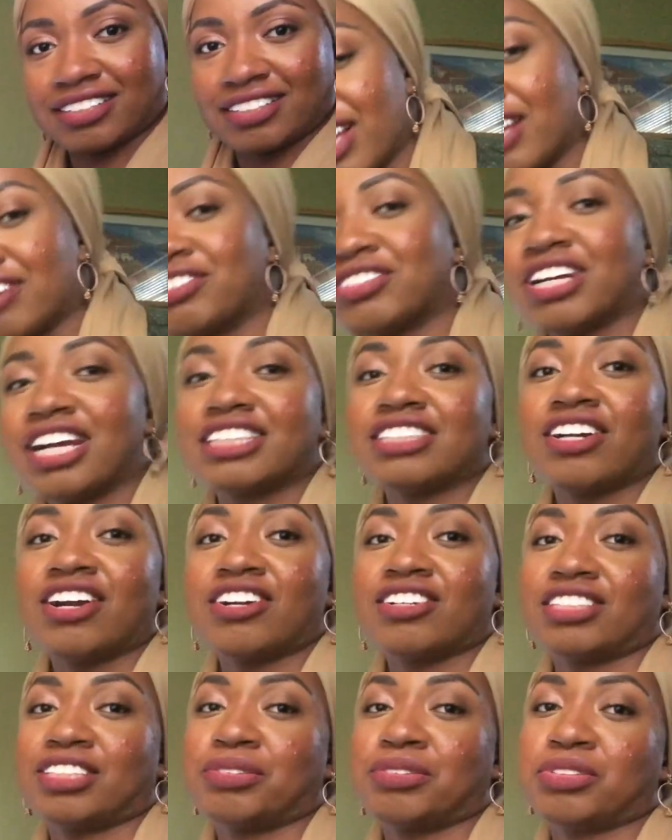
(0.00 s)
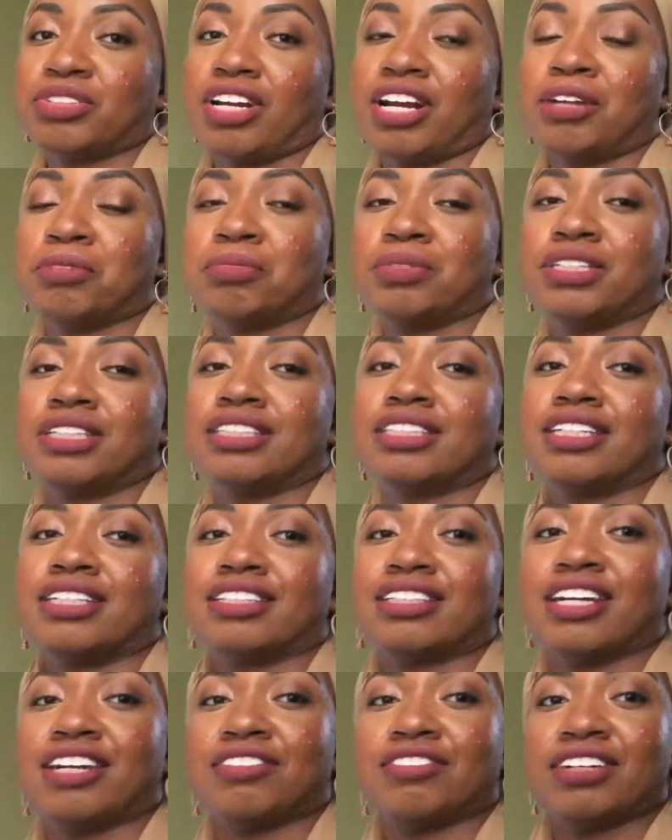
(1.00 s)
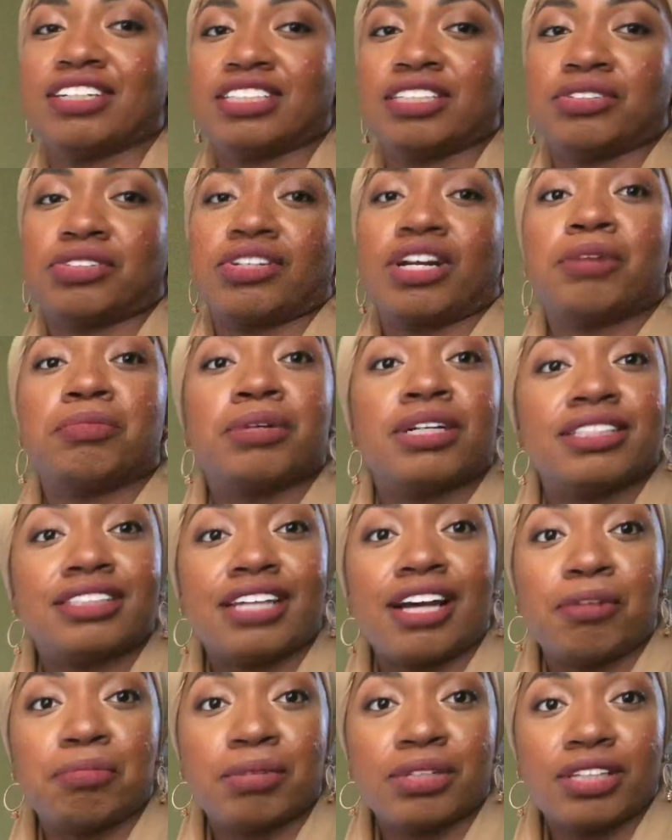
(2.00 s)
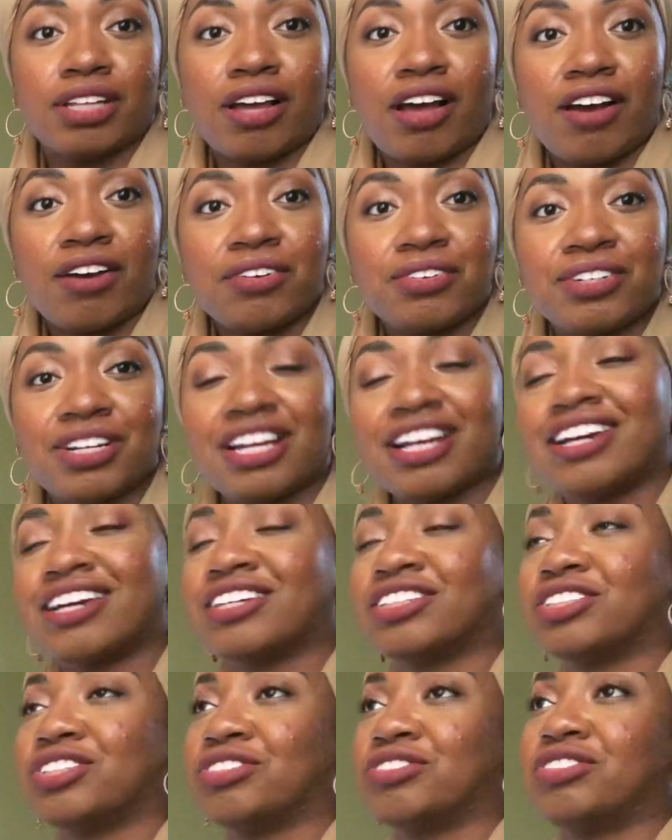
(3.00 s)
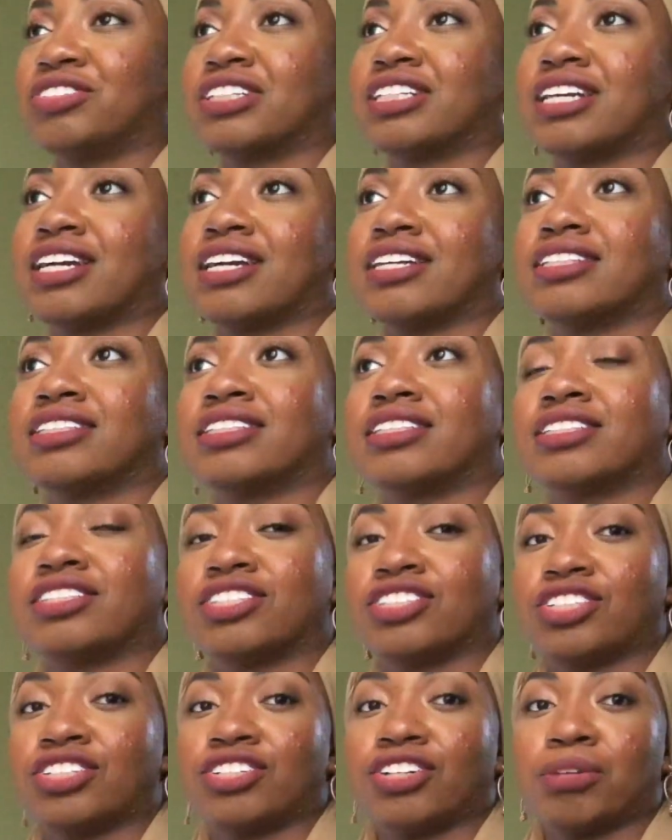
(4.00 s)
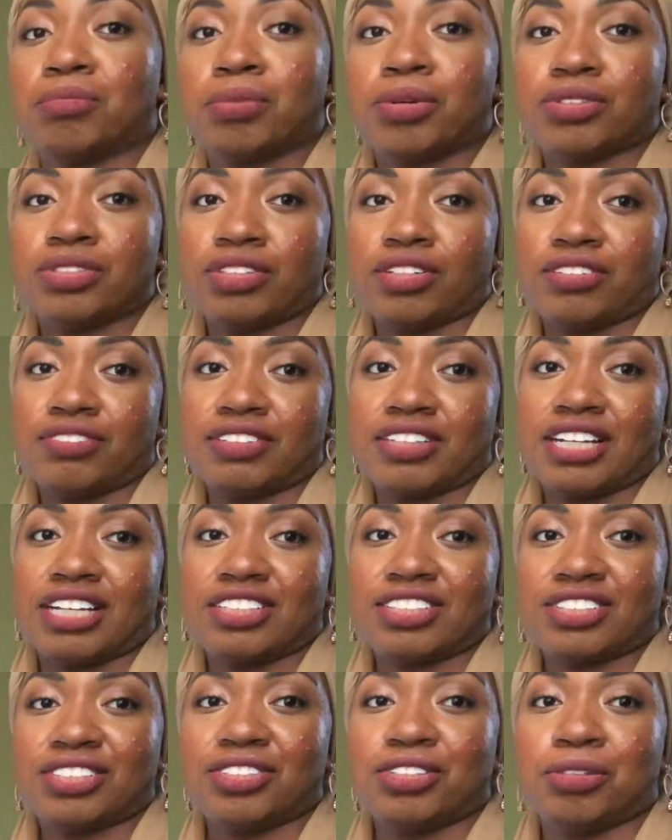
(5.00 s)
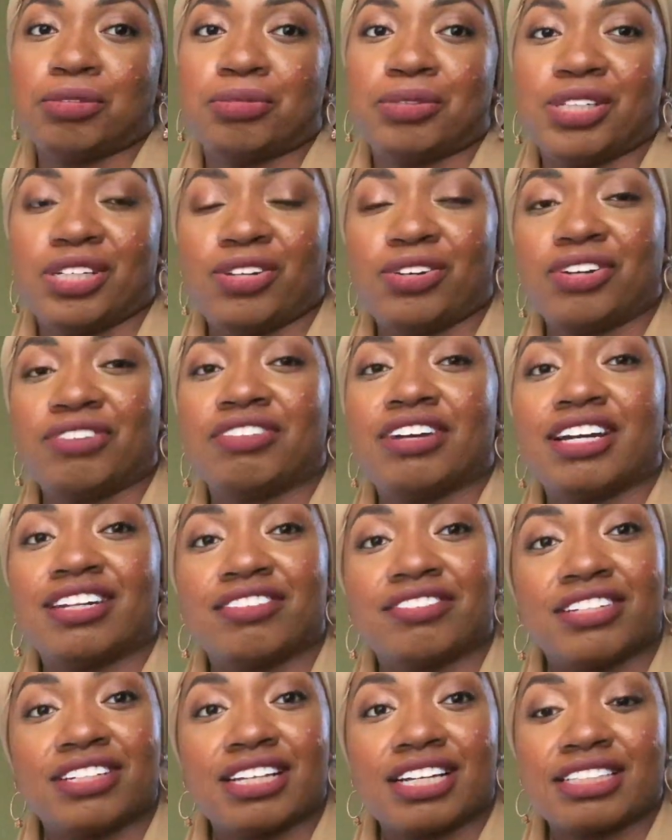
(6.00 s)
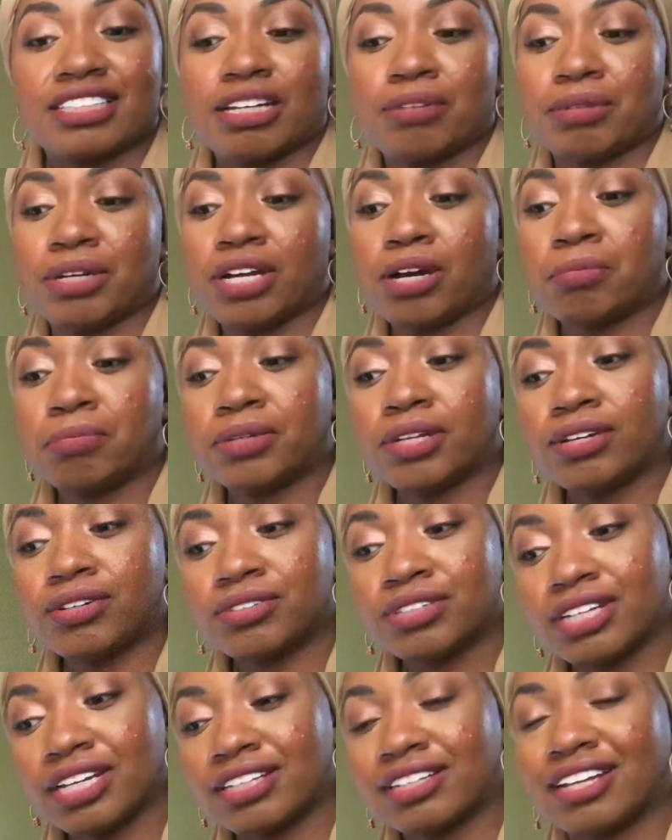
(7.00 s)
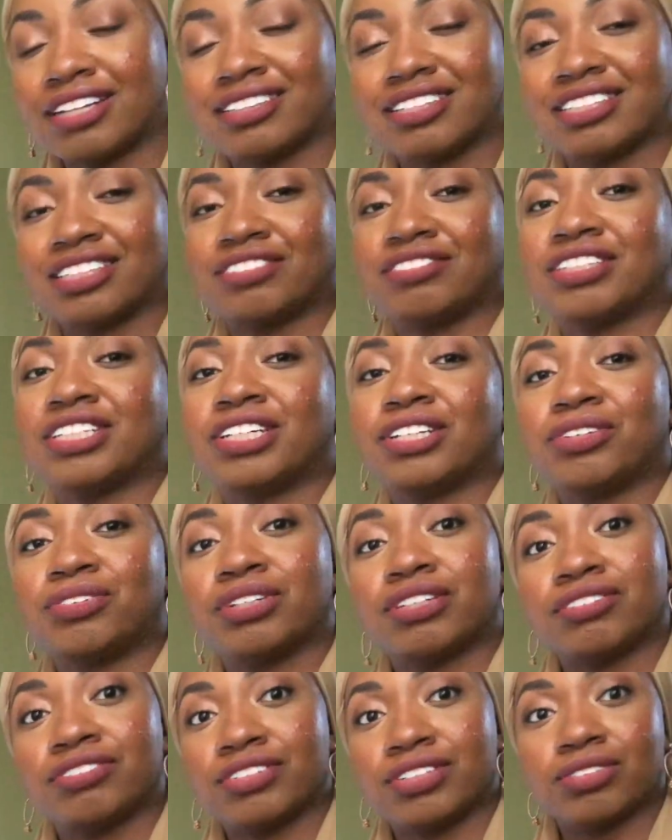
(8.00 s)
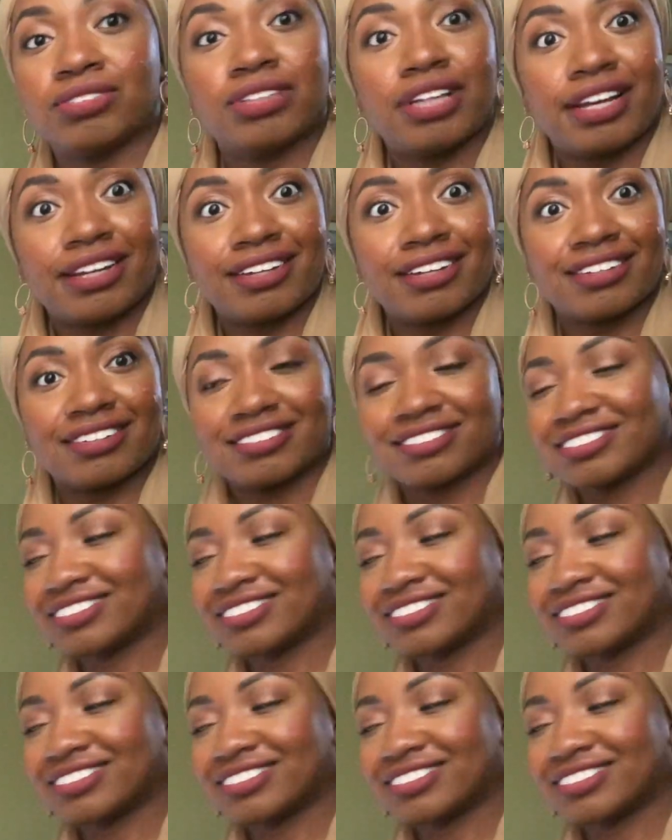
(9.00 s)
If you guys aren't subscribed, please hit that red subscribe button down below. Don't forget to turn on post notifications so you'll be notified of the next time I upload, and like this video if you like it.